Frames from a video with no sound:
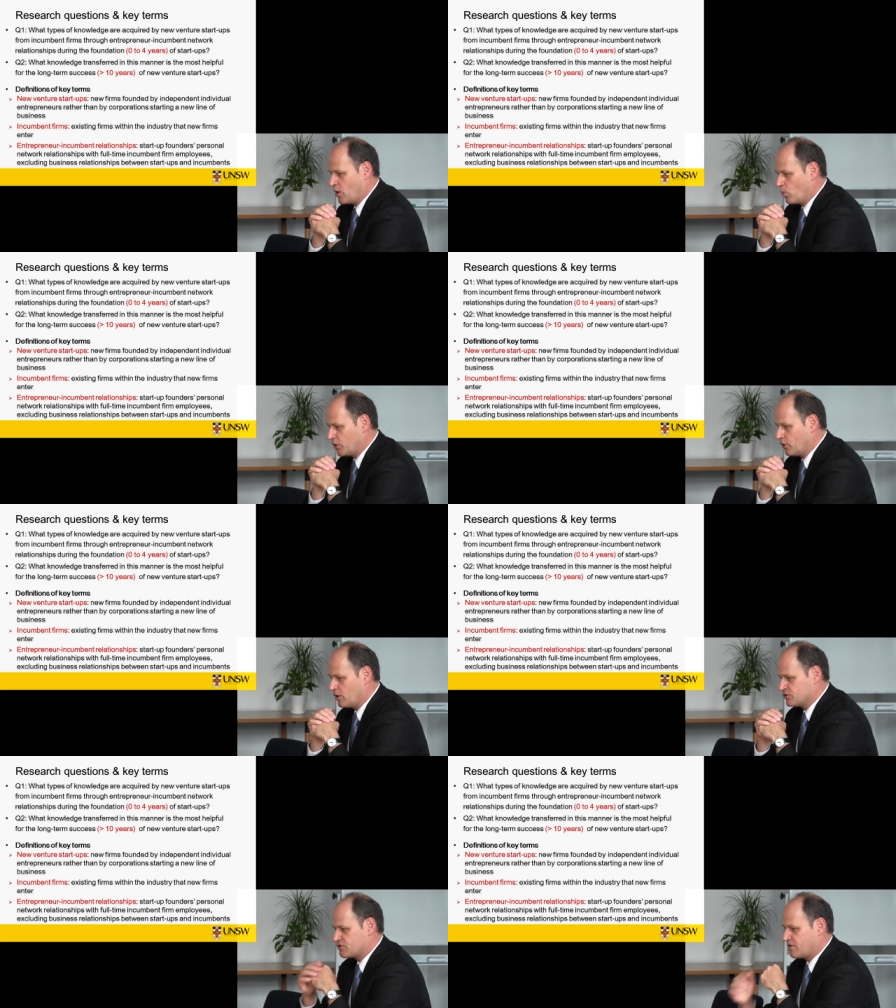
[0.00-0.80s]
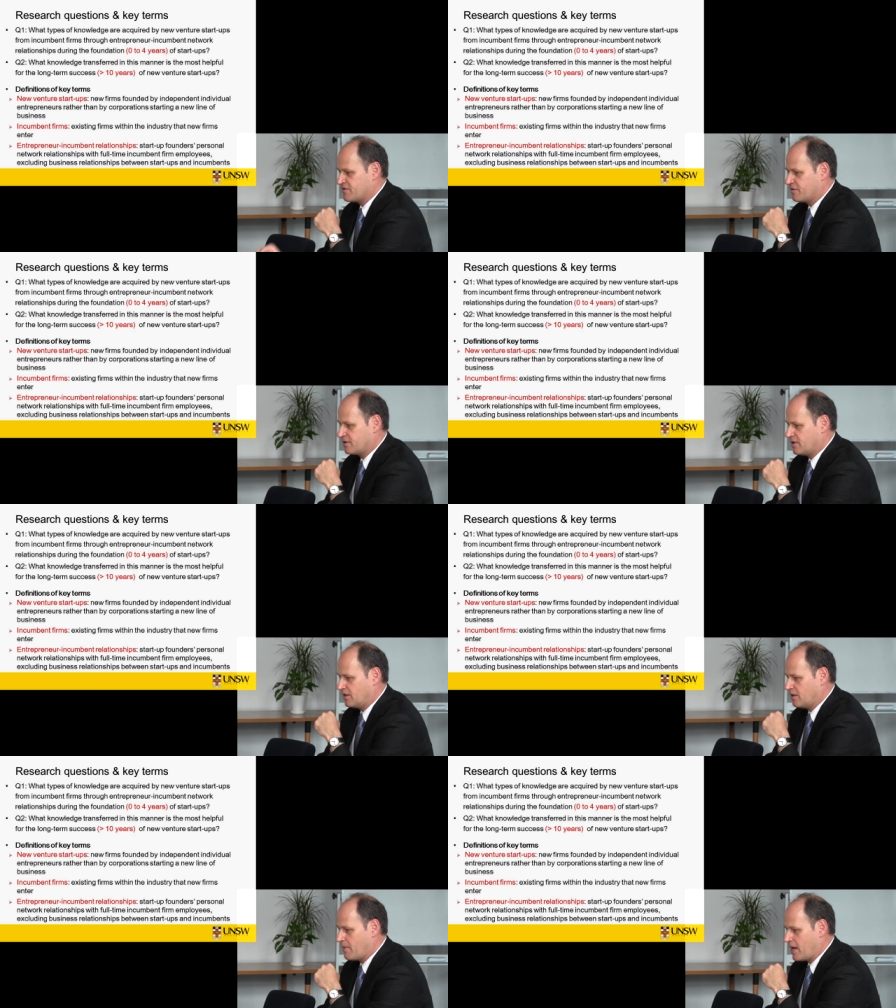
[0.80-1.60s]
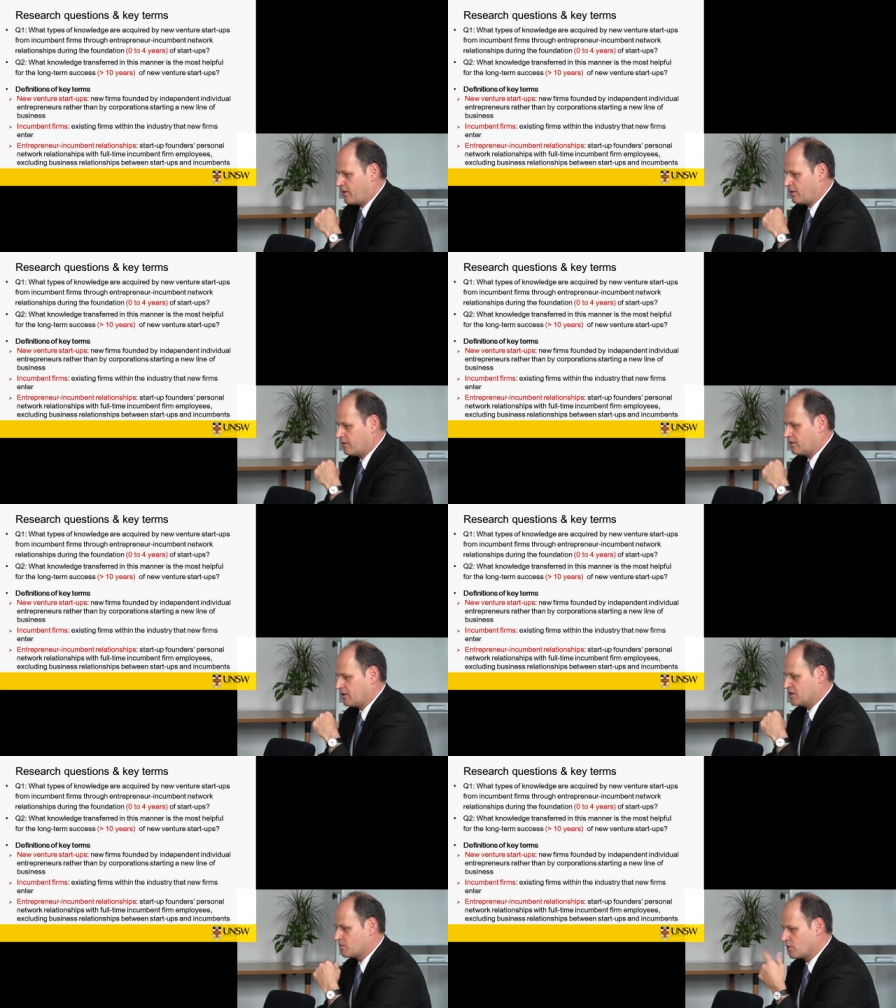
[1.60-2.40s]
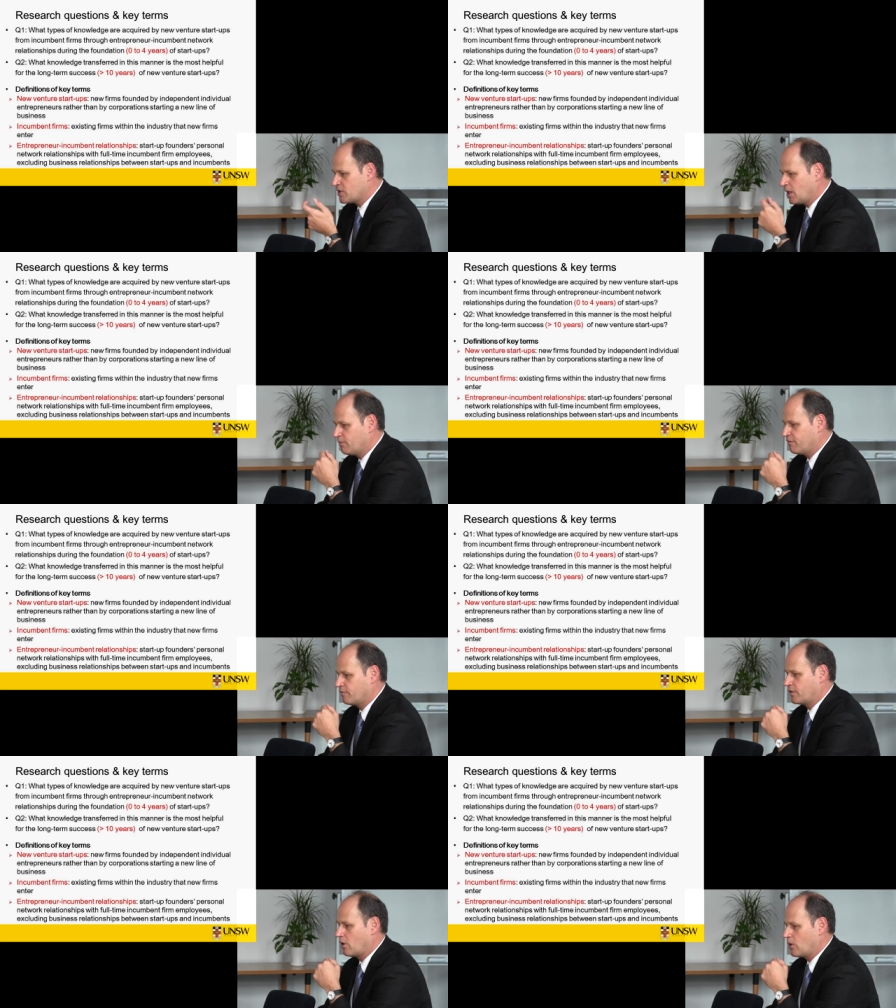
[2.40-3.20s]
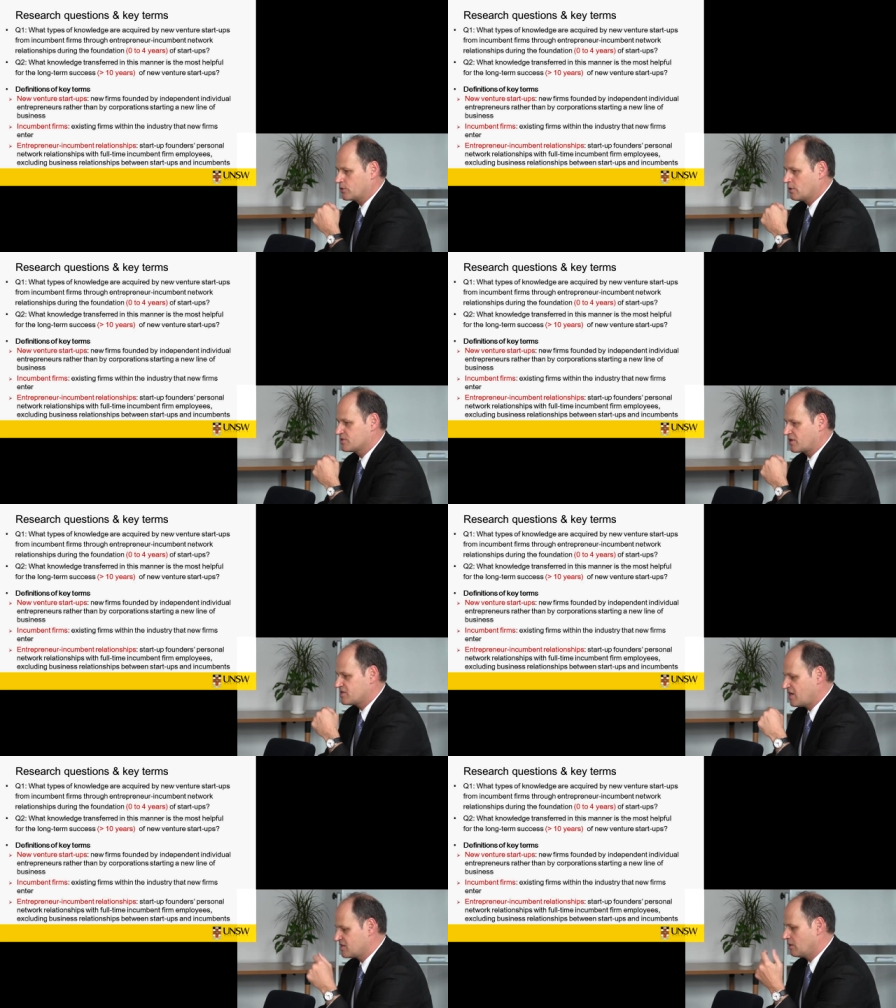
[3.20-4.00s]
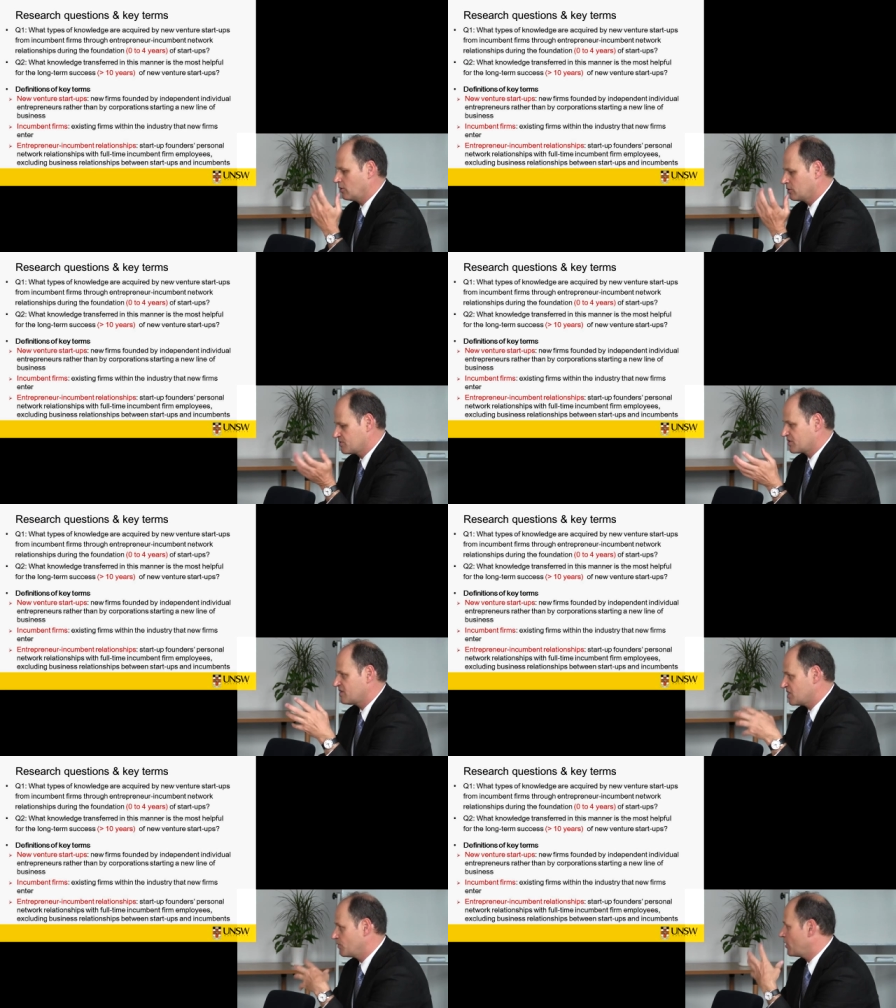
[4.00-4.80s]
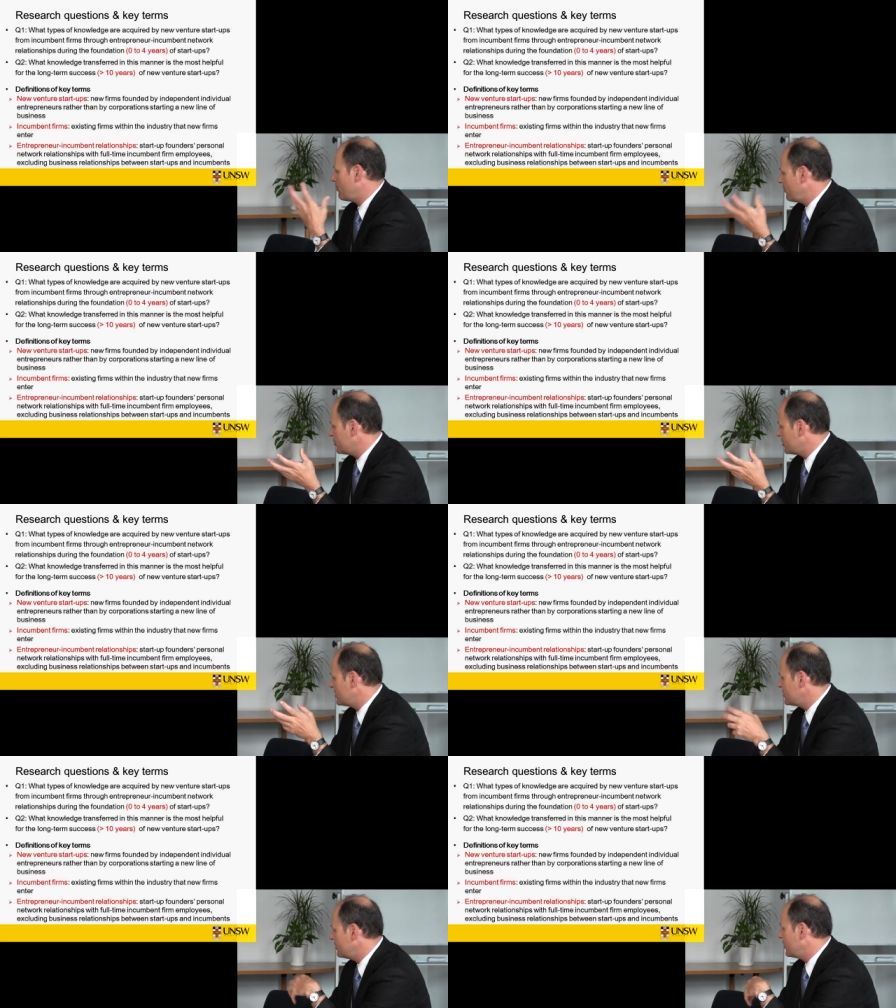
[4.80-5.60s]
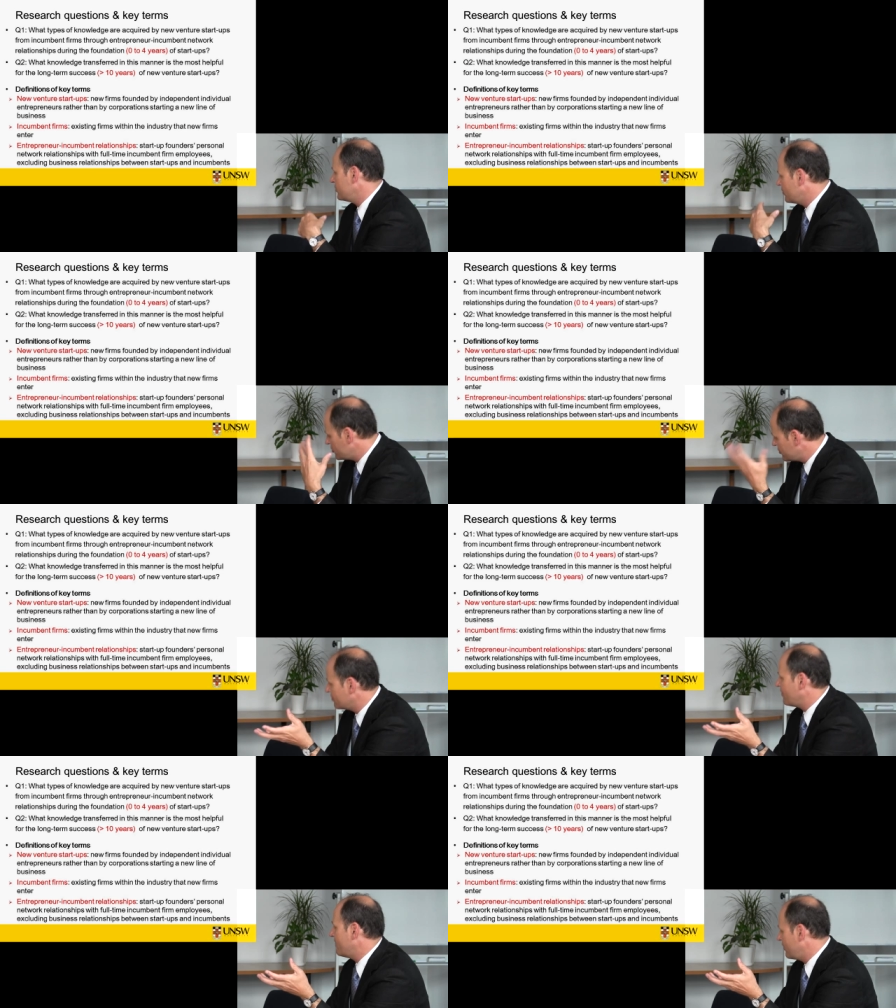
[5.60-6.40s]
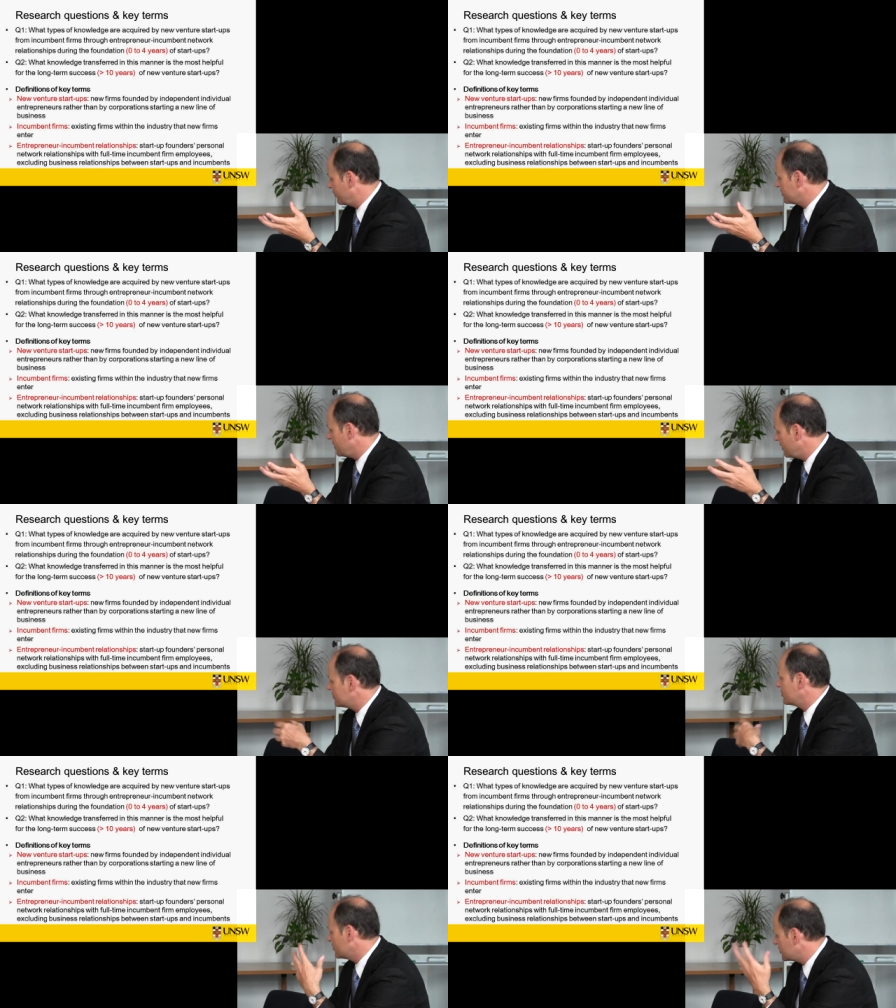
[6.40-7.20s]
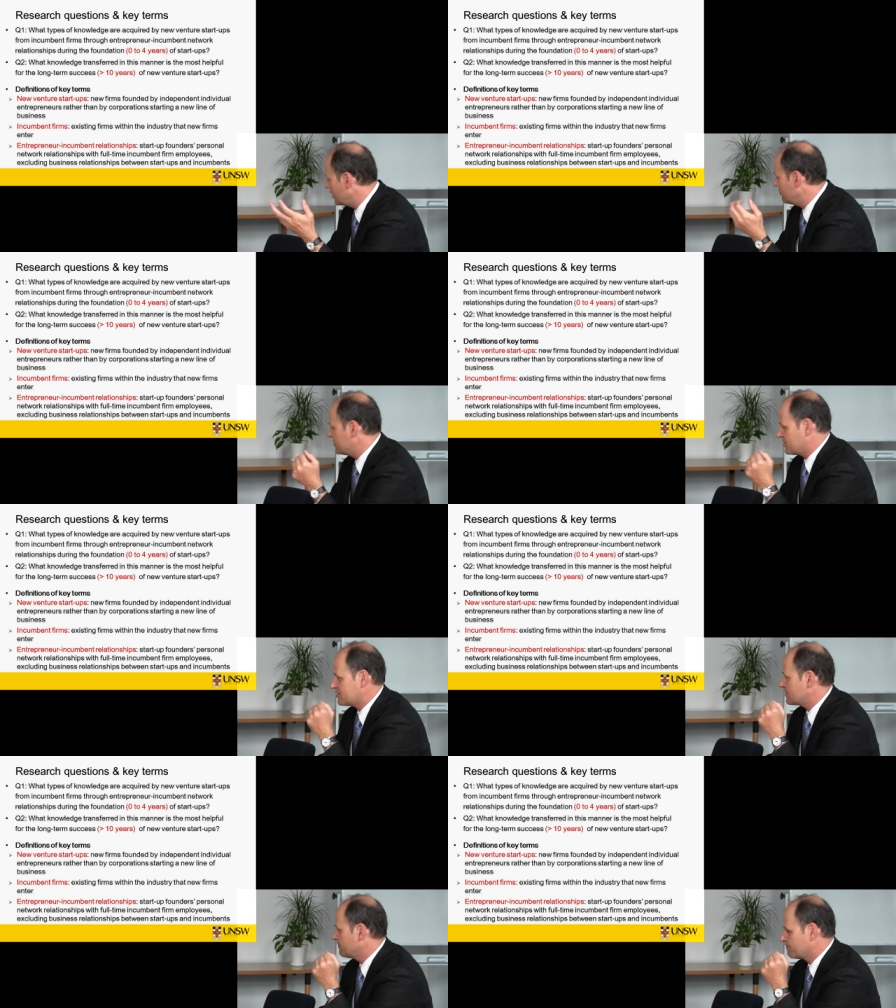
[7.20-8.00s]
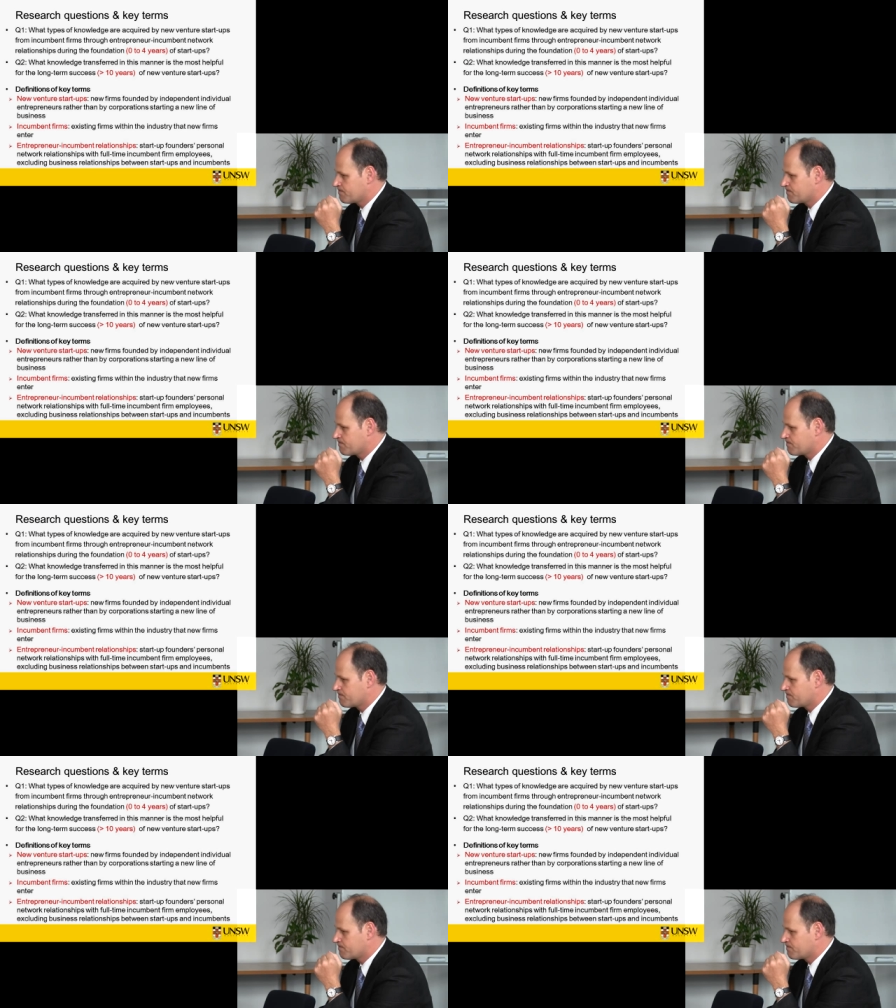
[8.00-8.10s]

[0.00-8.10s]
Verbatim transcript: And what knowledge is transferred in the manner is most helpful for the long-term success? And long-term success, we operationalize here that you're actually surviving for 10 years and you're still in business.